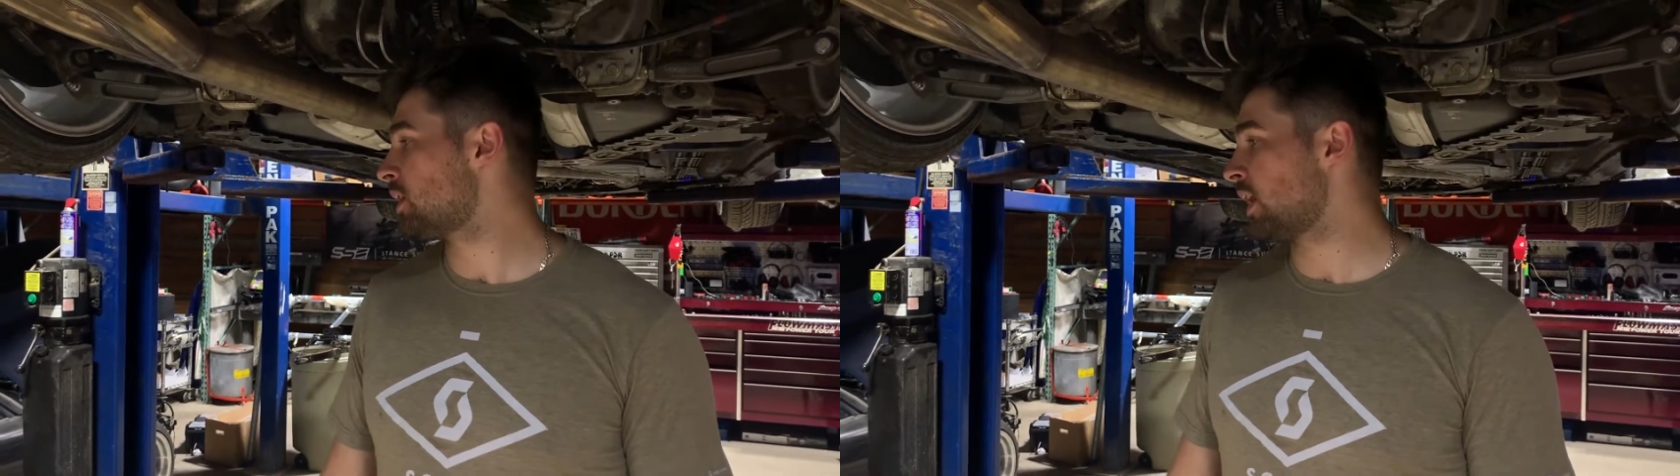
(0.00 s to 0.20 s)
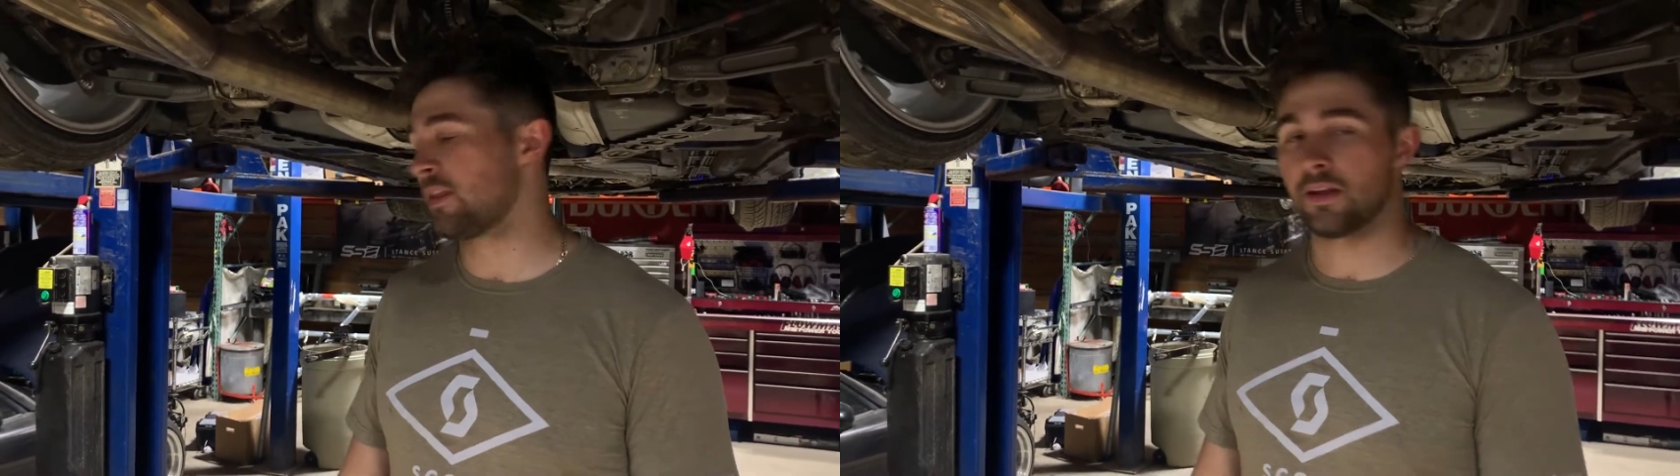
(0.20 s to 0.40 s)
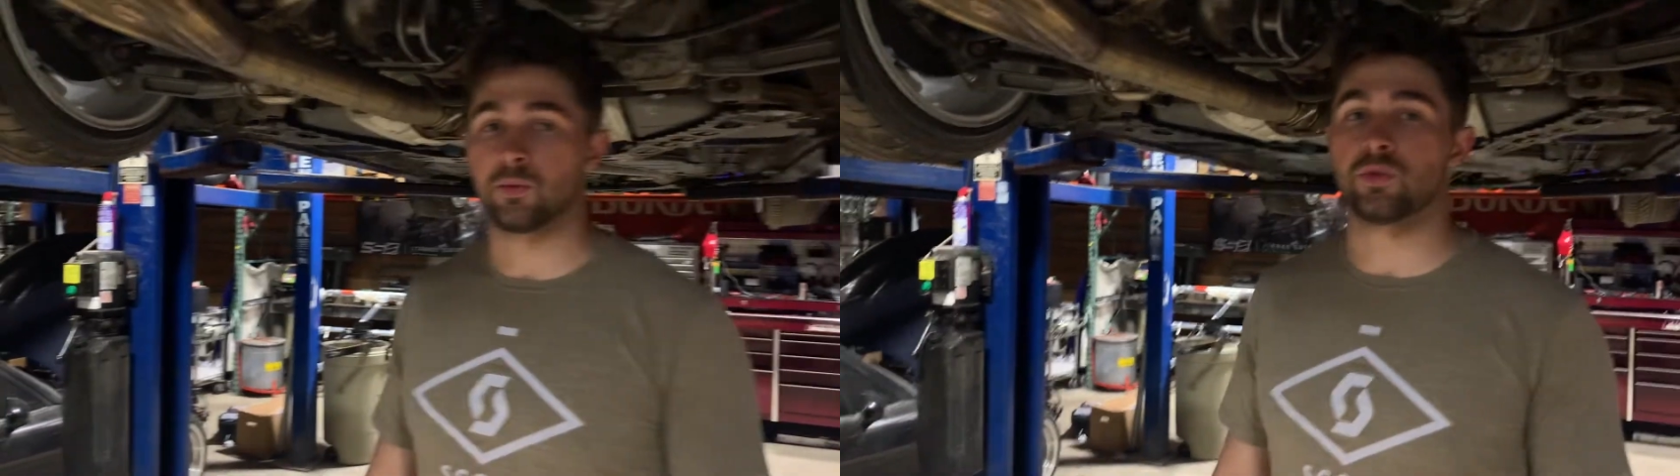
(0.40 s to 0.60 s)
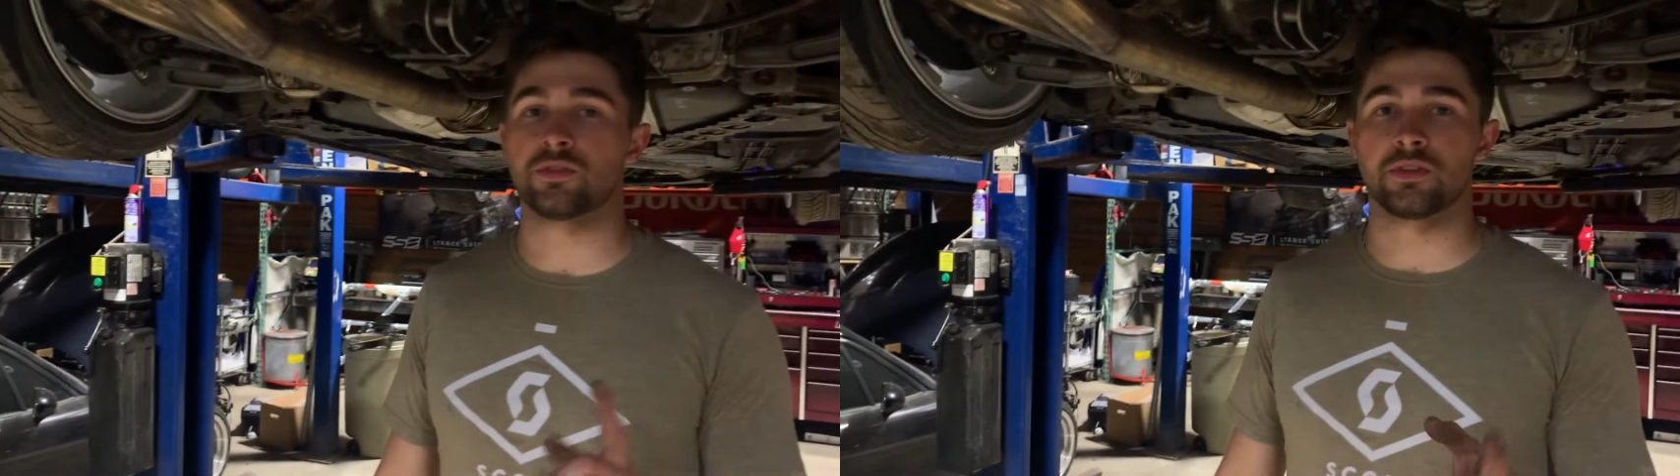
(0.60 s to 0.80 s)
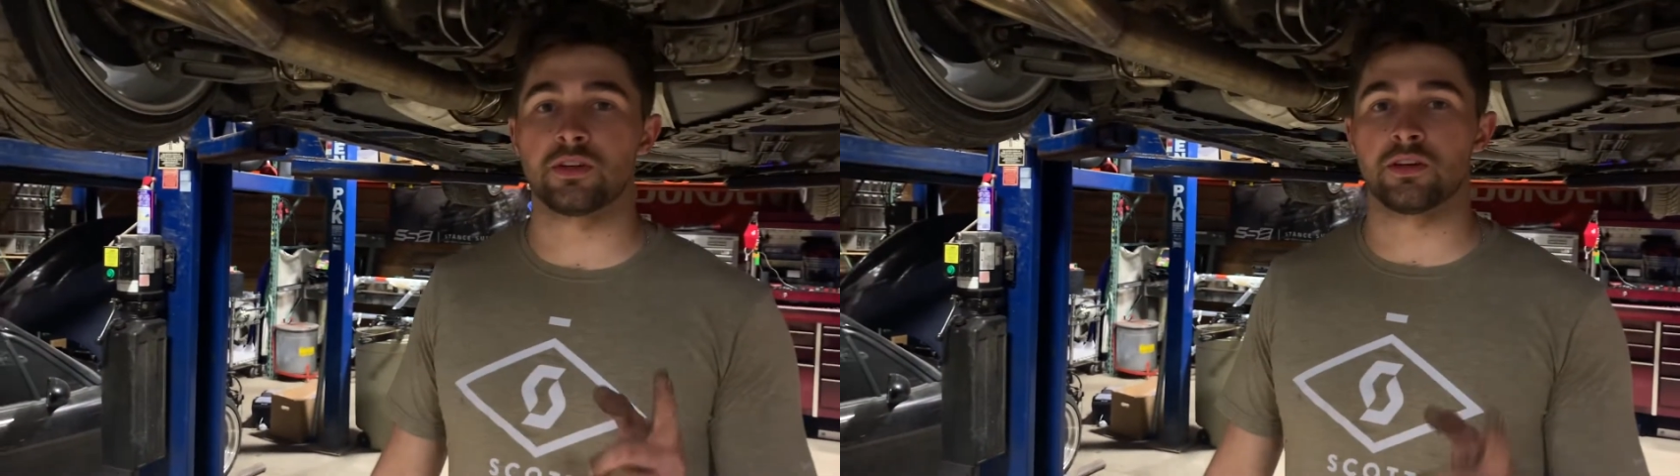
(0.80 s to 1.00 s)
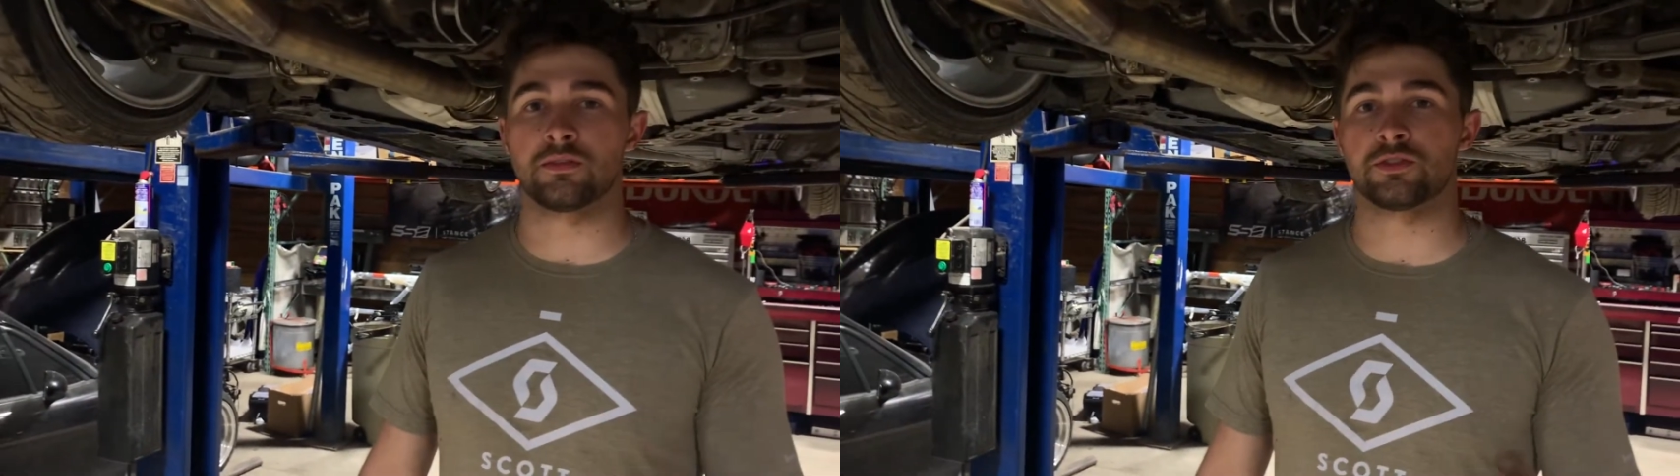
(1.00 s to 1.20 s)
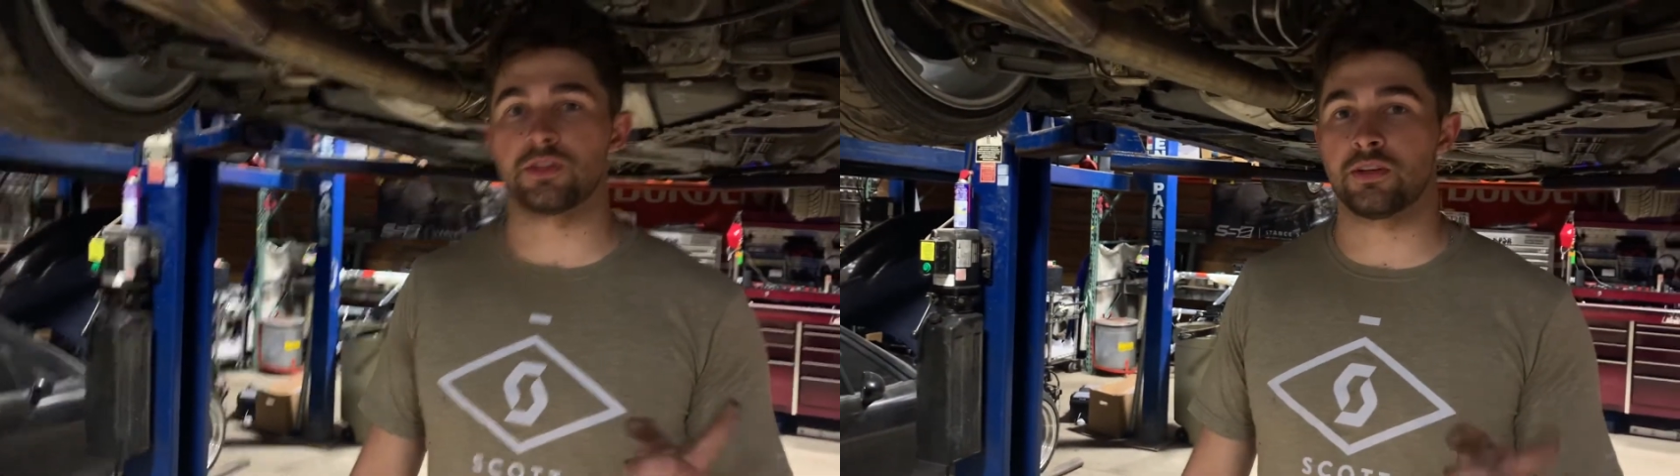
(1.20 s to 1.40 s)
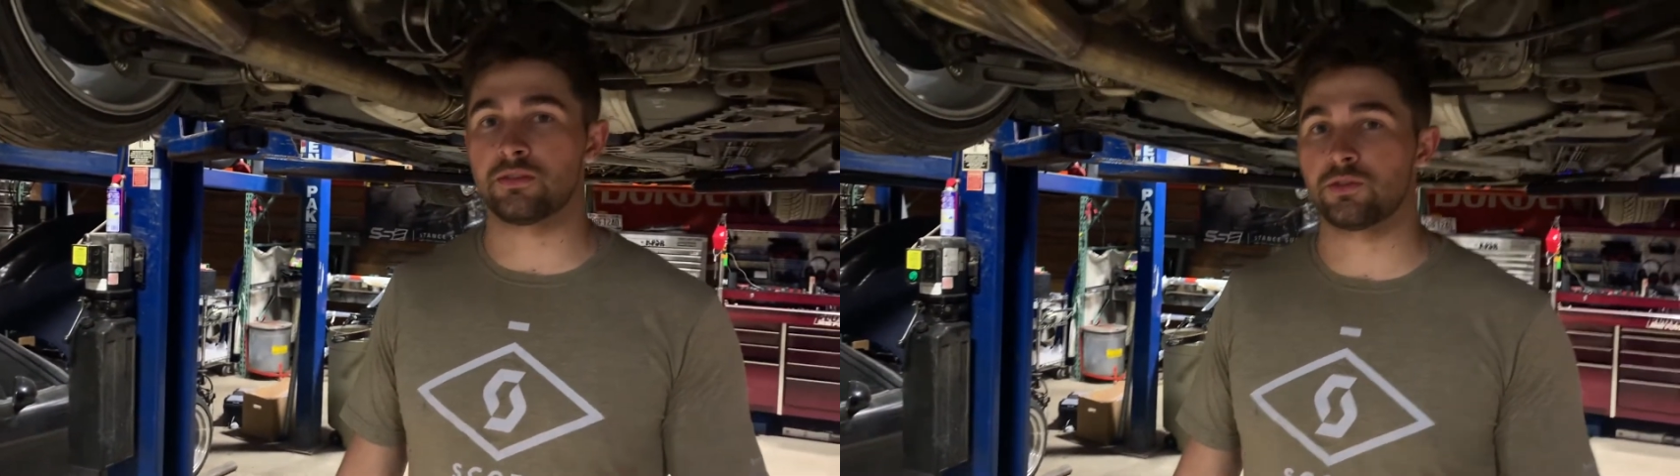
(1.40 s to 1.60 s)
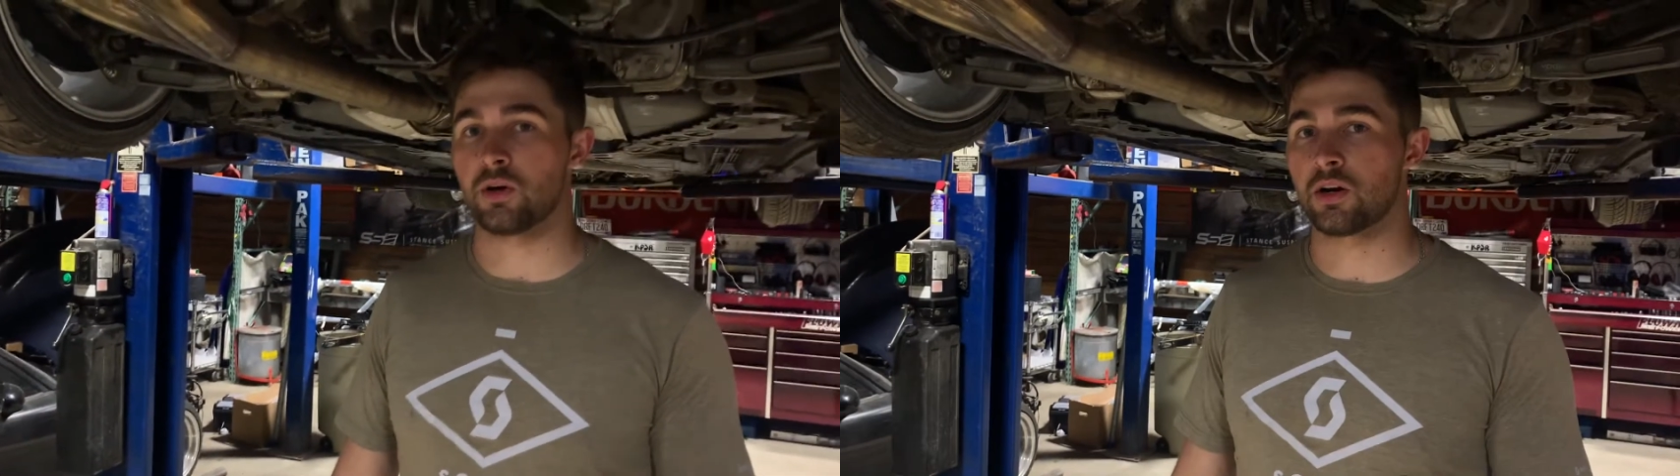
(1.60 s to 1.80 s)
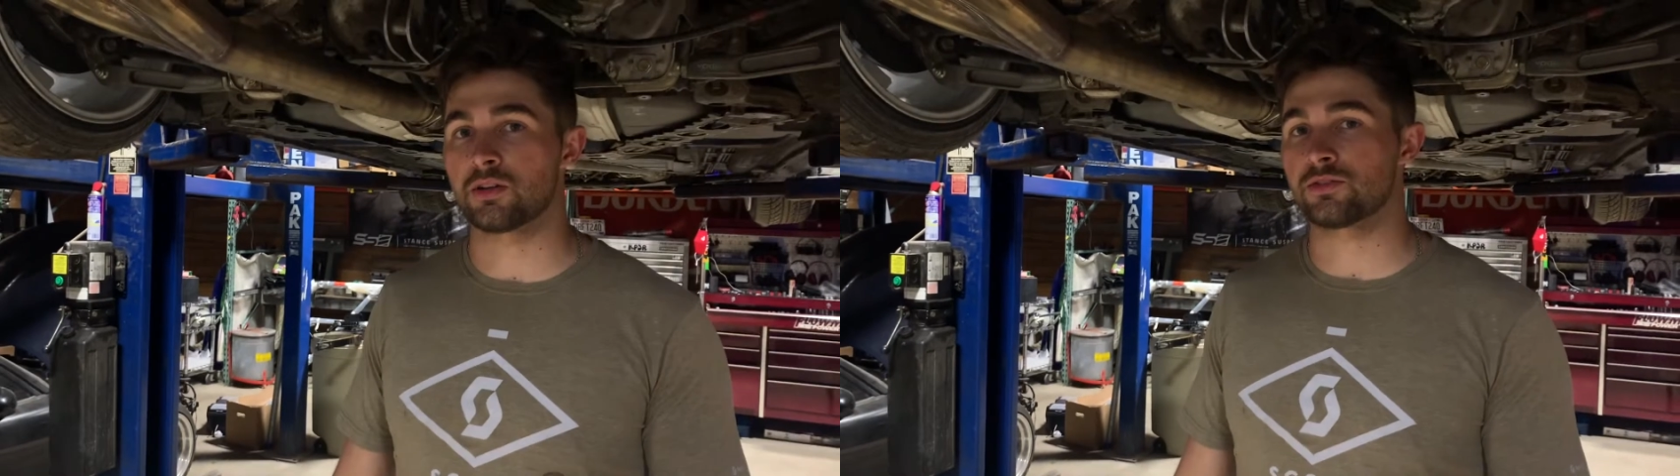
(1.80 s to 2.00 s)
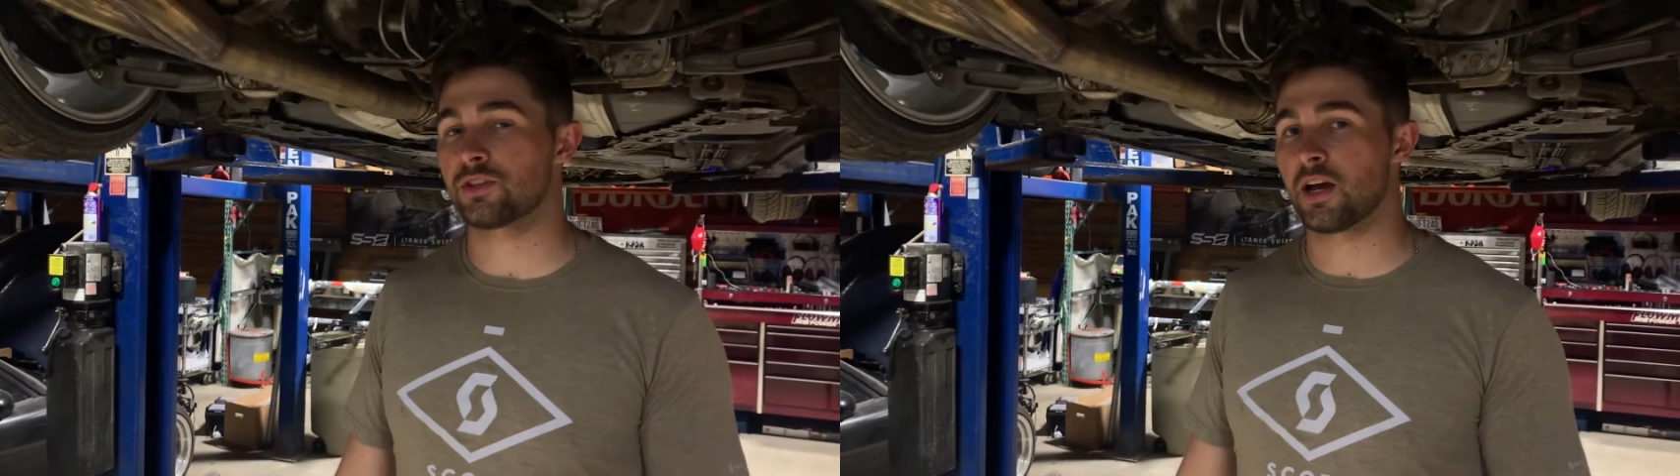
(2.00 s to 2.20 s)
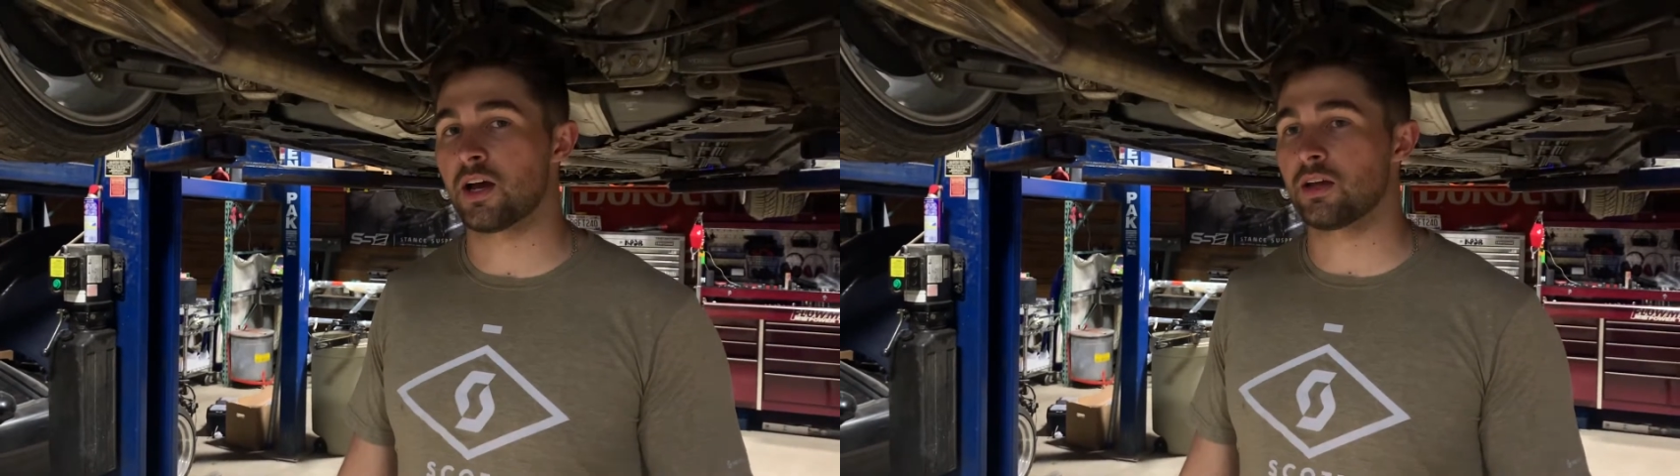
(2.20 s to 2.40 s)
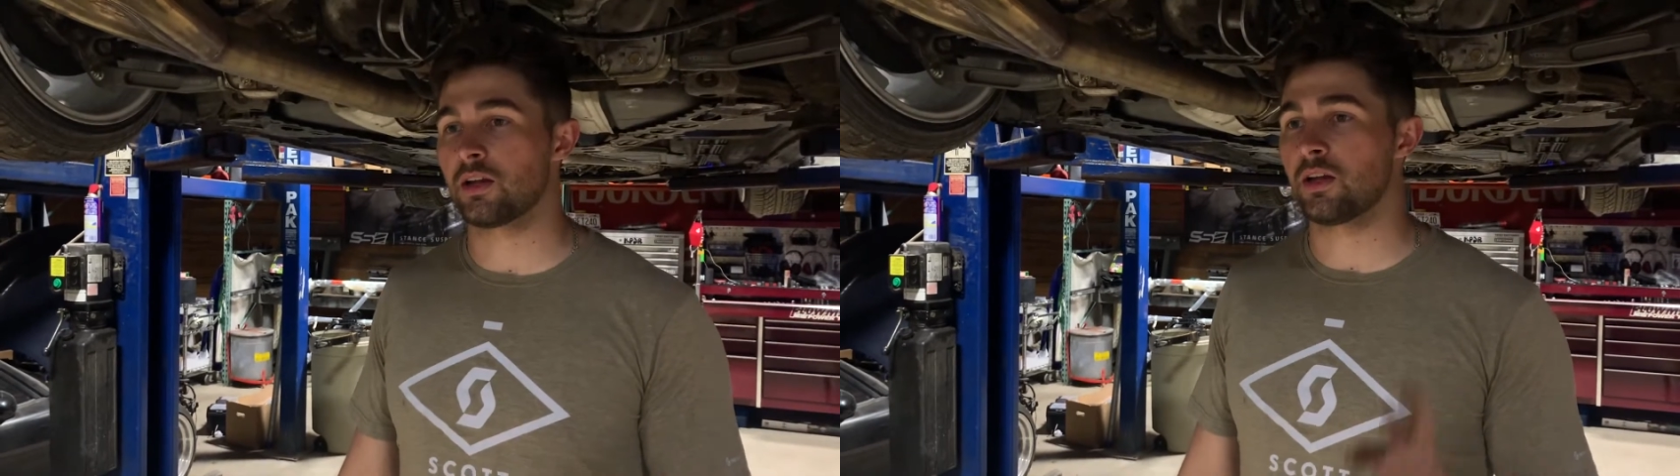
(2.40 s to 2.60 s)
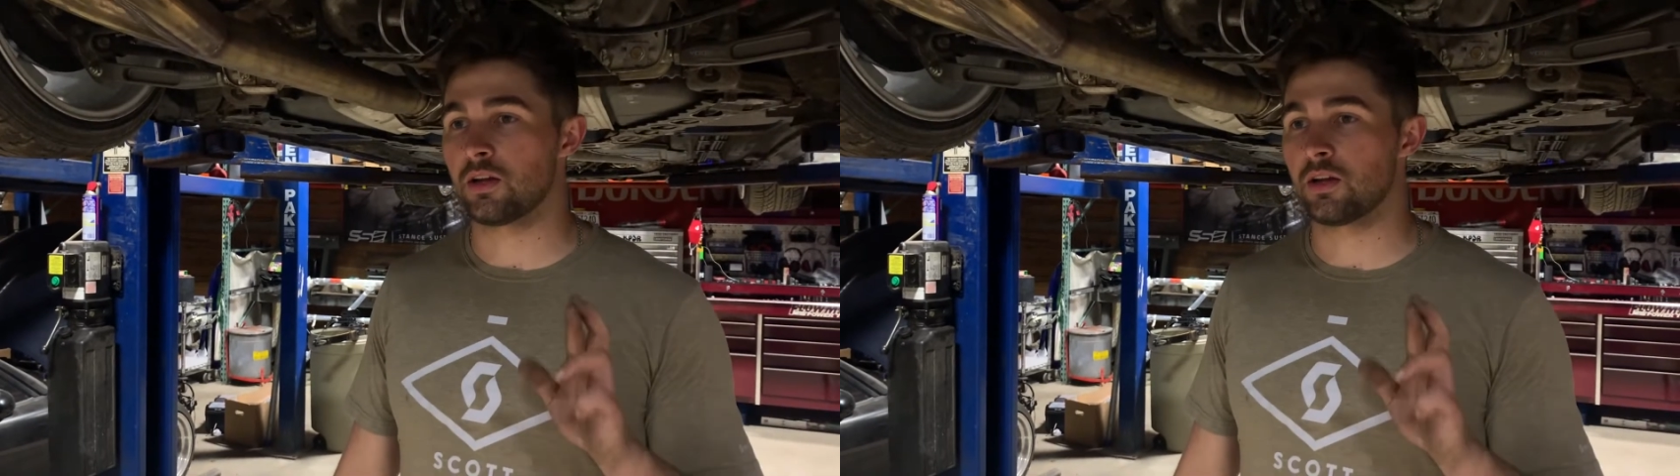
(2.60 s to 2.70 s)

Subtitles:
and then we'll see if she needs new harness or not.